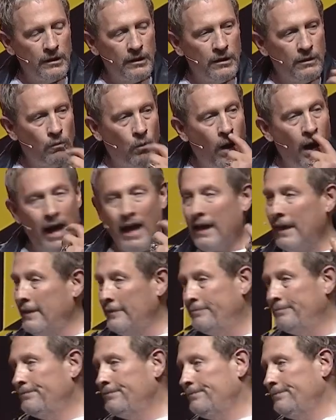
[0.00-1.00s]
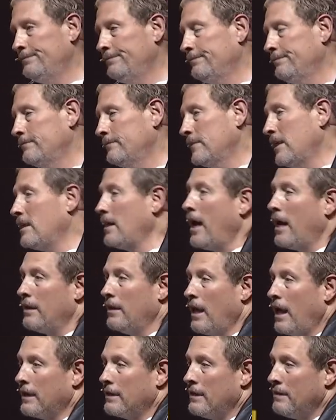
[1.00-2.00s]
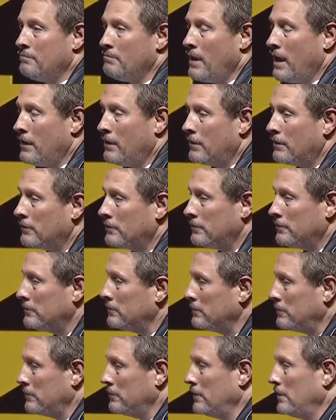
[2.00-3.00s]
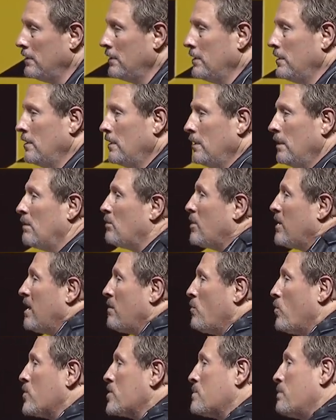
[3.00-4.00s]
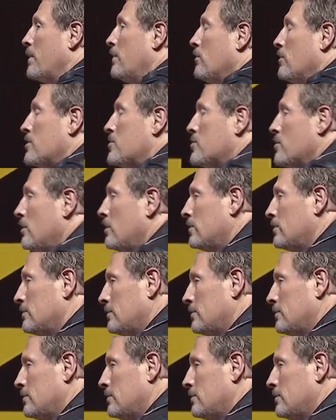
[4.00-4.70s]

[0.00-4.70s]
Why? Did God like them better? Were they more spiritual?